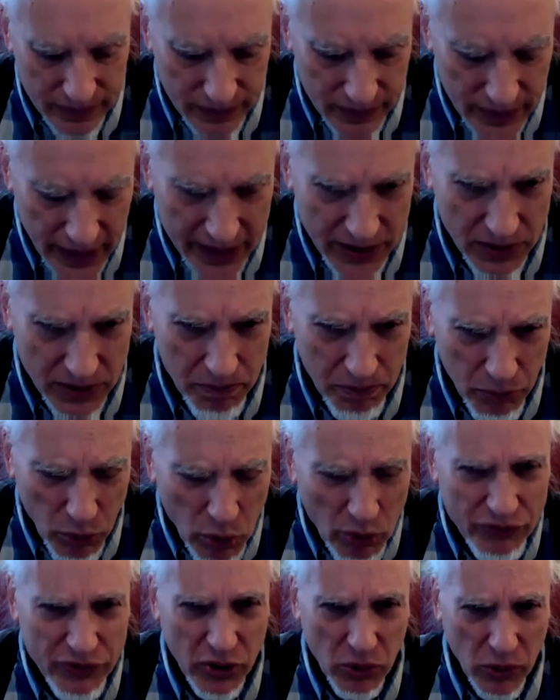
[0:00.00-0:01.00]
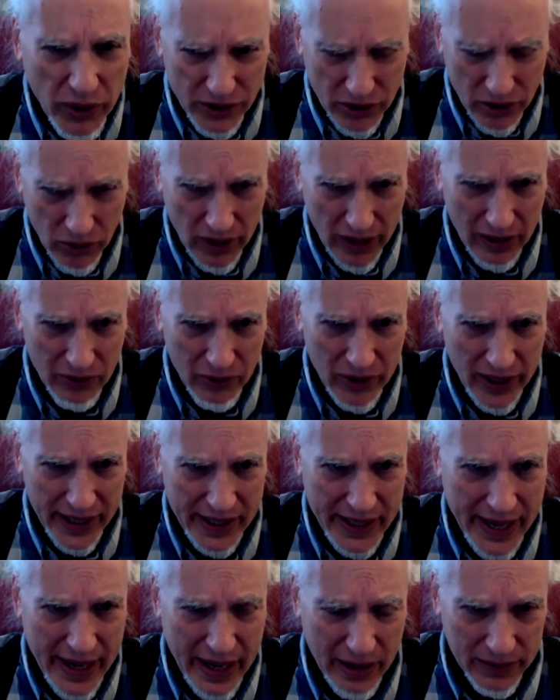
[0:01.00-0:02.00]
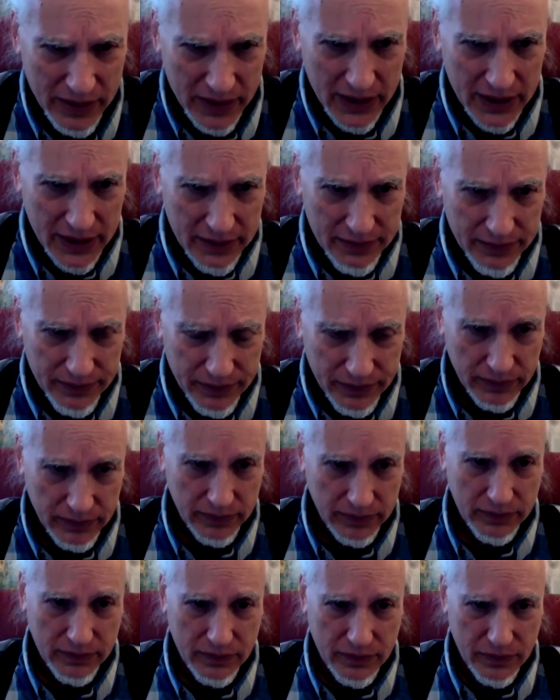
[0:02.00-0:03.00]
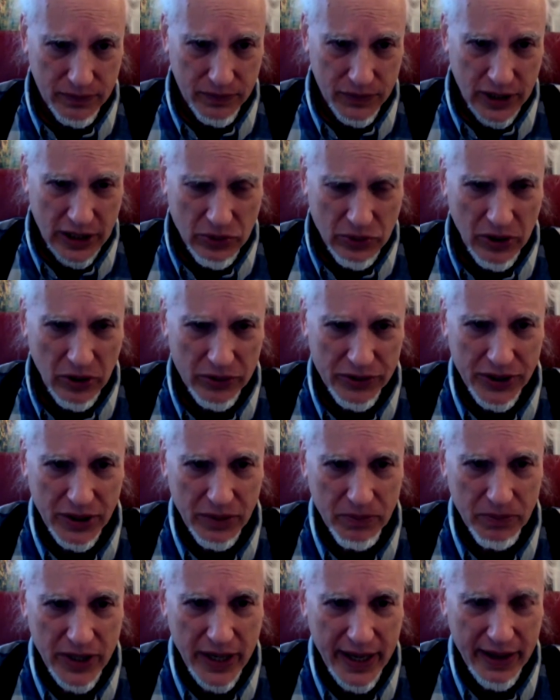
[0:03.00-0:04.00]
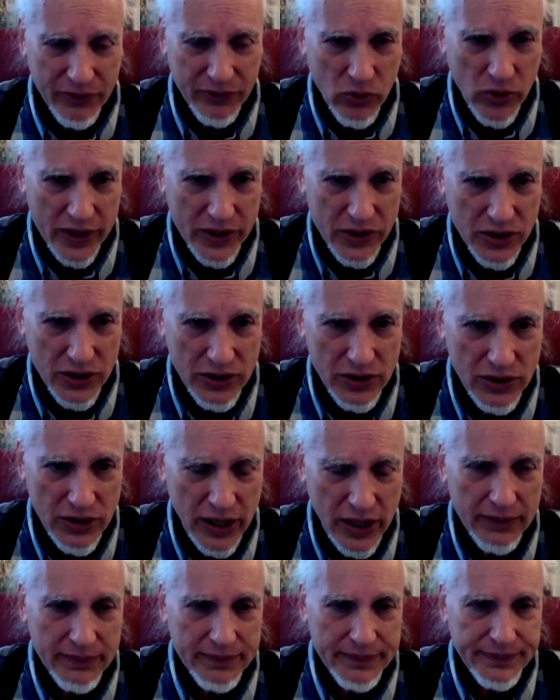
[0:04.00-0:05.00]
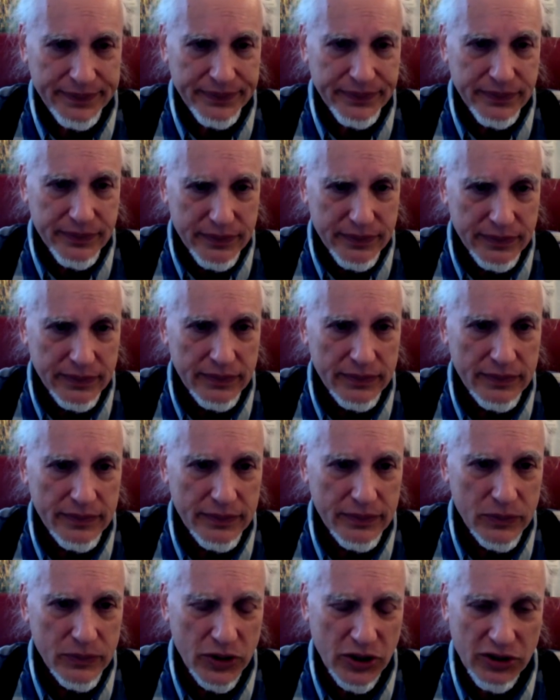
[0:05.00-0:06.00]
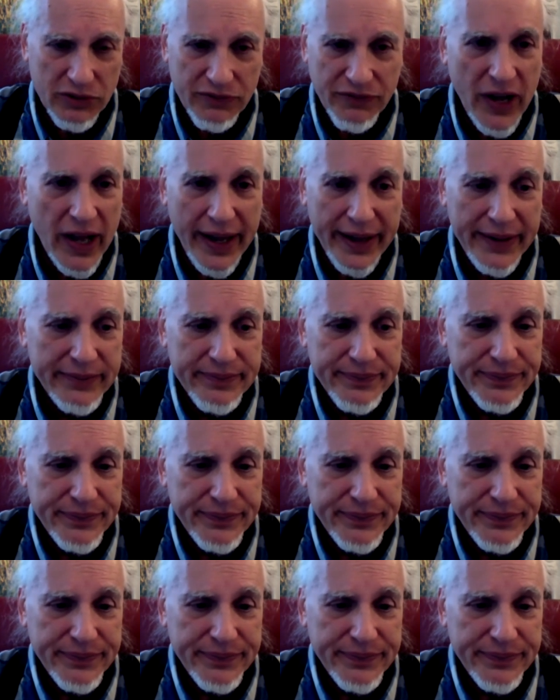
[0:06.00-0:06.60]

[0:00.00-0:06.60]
Let's move to what's going on right now, since we don't seem to have questions yet, which is fine.